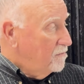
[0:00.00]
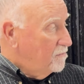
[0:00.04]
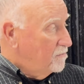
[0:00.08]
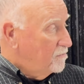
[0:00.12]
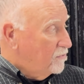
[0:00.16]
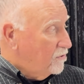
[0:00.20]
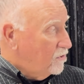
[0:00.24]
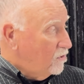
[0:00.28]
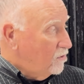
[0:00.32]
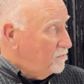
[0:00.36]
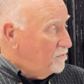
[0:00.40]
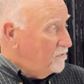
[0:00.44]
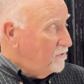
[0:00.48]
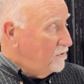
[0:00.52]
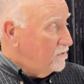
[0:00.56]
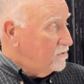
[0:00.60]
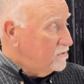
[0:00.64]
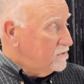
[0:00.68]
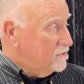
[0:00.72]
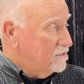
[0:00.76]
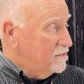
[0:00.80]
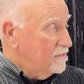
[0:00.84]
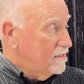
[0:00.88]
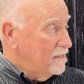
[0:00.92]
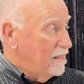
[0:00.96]

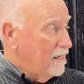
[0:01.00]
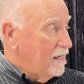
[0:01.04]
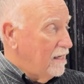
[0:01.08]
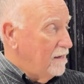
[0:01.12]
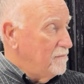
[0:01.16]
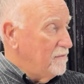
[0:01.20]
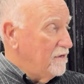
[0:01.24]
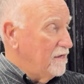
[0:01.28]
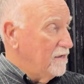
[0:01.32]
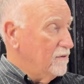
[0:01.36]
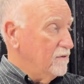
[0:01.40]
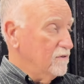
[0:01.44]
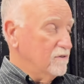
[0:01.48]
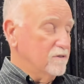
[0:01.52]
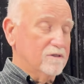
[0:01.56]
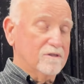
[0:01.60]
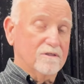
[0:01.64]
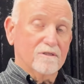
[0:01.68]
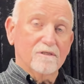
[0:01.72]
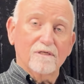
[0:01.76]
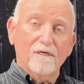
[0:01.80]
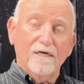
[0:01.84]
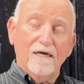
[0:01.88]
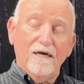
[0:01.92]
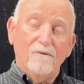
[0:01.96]
propios amigos.
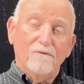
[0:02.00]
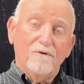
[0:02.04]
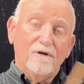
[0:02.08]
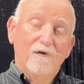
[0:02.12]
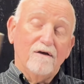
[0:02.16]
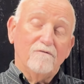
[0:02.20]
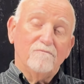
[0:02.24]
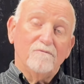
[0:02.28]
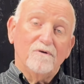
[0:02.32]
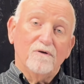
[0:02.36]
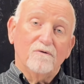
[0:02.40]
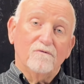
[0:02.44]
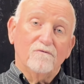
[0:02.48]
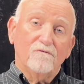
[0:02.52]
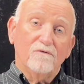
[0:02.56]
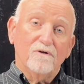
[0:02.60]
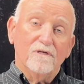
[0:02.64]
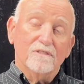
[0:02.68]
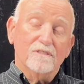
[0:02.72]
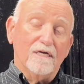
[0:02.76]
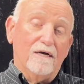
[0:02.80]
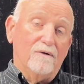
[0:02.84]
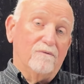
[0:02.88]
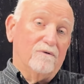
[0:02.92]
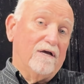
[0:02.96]
I want to have my own
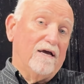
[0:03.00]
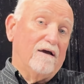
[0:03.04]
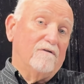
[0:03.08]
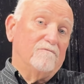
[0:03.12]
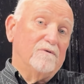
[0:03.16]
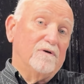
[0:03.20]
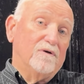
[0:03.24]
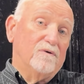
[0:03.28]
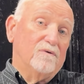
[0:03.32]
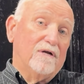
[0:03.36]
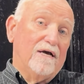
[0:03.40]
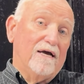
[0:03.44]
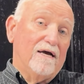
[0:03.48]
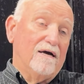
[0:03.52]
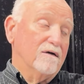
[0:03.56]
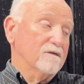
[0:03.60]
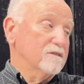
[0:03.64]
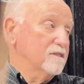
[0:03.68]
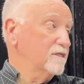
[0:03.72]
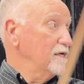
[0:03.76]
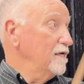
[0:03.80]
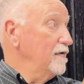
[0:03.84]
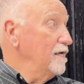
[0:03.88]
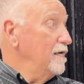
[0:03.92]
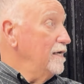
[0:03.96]
friends. I want to have my own
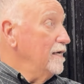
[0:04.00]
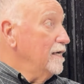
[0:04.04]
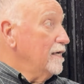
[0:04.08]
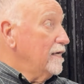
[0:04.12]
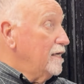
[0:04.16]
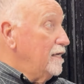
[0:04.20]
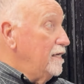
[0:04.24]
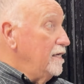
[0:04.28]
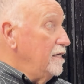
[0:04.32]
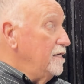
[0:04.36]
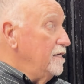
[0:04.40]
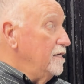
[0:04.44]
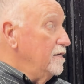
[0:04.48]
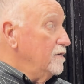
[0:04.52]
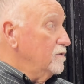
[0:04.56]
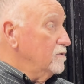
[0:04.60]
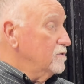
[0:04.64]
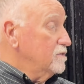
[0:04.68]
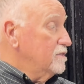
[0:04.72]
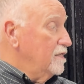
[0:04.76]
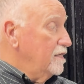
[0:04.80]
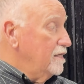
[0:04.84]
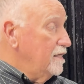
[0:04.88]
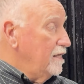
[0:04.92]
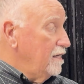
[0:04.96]
house. Quiero
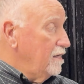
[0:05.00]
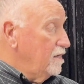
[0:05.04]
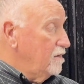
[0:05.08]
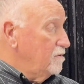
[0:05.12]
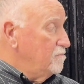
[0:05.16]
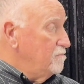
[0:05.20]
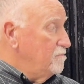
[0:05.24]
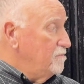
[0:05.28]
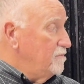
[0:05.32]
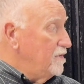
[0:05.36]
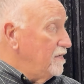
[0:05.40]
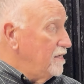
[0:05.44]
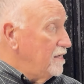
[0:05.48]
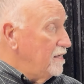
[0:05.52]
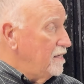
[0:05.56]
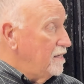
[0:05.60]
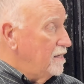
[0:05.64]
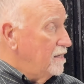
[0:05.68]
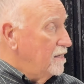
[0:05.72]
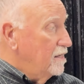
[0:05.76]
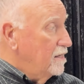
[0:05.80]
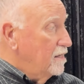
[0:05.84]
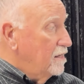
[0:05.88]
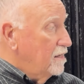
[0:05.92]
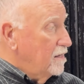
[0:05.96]
tener mi
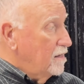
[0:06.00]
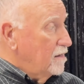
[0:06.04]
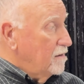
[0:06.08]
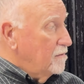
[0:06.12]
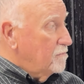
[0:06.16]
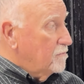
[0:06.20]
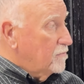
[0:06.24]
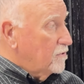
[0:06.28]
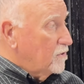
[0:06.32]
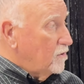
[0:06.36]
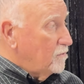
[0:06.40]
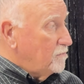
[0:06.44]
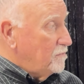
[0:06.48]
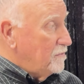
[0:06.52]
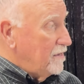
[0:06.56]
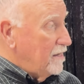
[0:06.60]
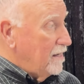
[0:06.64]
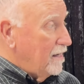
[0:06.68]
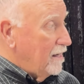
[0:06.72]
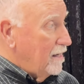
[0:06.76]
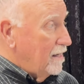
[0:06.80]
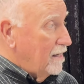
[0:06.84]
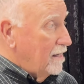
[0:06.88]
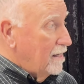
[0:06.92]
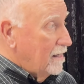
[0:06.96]

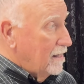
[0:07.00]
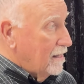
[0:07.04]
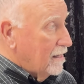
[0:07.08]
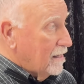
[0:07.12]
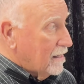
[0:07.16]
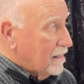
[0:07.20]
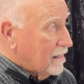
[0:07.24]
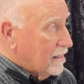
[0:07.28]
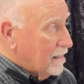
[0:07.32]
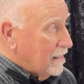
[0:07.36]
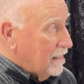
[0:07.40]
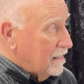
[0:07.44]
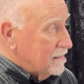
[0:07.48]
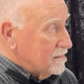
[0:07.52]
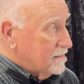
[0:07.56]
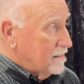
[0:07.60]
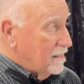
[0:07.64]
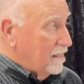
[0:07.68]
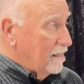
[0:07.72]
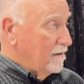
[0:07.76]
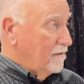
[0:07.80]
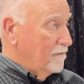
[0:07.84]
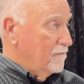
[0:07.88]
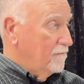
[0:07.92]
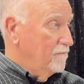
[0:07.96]
propia
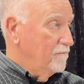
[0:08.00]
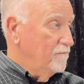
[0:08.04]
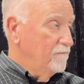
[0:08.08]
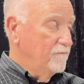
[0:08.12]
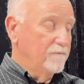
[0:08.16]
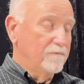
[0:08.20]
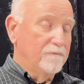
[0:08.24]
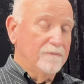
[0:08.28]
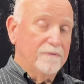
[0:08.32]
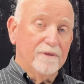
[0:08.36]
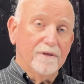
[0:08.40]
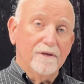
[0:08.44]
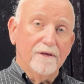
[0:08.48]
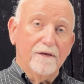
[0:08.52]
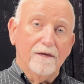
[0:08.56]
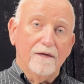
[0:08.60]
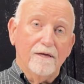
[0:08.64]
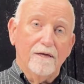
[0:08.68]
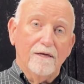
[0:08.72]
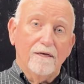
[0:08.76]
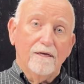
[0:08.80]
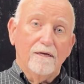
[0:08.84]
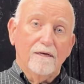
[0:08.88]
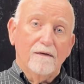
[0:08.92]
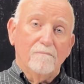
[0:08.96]
casa.
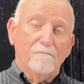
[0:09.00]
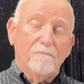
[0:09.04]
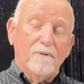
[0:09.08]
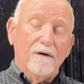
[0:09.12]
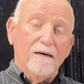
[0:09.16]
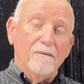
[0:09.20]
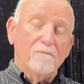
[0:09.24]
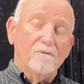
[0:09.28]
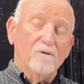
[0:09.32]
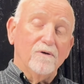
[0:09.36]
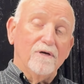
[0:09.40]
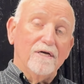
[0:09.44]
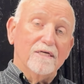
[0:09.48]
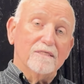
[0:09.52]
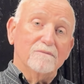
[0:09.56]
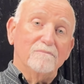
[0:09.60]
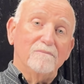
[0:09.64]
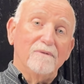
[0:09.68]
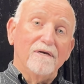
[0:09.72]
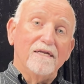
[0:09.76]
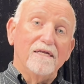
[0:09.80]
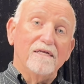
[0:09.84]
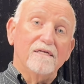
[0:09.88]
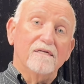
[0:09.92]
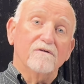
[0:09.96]
Pablo has
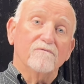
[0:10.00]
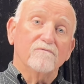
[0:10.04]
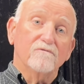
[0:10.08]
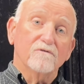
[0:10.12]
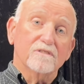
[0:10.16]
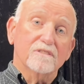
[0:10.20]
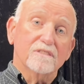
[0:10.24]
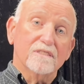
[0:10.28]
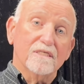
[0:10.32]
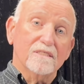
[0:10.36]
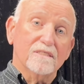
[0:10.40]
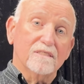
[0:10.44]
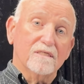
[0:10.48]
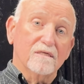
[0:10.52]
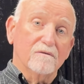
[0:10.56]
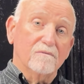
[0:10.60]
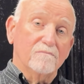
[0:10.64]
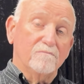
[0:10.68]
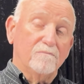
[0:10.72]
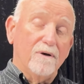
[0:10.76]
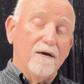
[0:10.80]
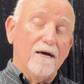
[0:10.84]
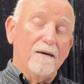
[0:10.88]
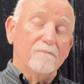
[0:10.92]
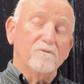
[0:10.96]
many different systems.
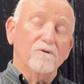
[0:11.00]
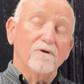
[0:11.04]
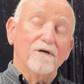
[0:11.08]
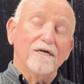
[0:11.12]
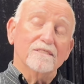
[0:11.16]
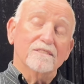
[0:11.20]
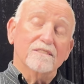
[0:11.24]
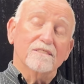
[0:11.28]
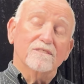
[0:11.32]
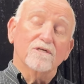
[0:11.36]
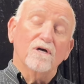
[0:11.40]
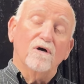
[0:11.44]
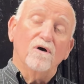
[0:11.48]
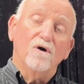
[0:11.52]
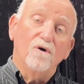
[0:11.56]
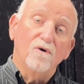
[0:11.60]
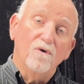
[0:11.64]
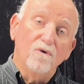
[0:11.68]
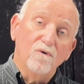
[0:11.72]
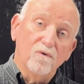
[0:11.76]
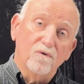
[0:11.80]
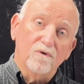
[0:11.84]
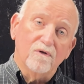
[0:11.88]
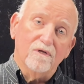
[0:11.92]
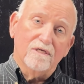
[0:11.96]
Pablo has his
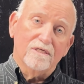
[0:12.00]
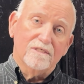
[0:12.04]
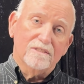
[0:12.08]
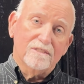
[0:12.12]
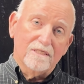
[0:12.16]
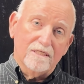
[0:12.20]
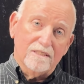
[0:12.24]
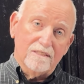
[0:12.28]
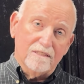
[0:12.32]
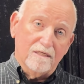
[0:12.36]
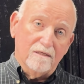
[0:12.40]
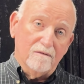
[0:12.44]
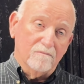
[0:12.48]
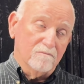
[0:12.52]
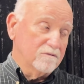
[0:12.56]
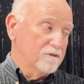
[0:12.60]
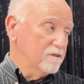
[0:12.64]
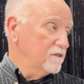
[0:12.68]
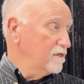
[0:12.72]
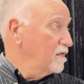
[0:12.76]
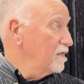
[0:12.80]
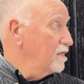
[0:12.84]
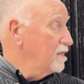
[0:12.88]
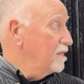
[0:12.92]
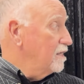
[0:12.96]
own systems.
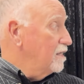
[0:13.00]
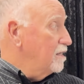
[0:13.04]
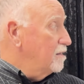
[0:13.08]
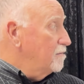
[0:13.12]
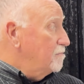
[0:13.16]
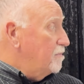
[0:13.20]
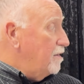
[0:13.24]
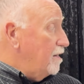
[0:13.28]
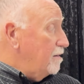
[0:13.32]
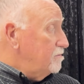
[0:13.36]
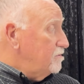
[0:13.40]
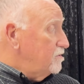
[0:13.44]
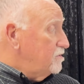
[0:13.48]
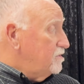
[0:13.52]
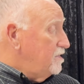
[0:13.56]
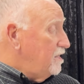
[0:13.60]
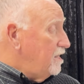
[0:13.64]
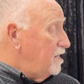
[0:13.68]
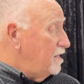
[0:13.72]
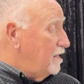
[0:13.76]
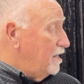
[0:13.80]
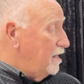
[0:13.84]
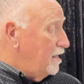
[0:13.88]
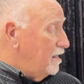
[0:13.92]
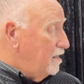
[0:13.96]
Pablo
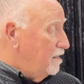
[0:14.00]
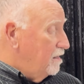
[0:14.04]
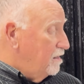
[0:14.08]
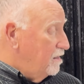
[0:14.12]
tiene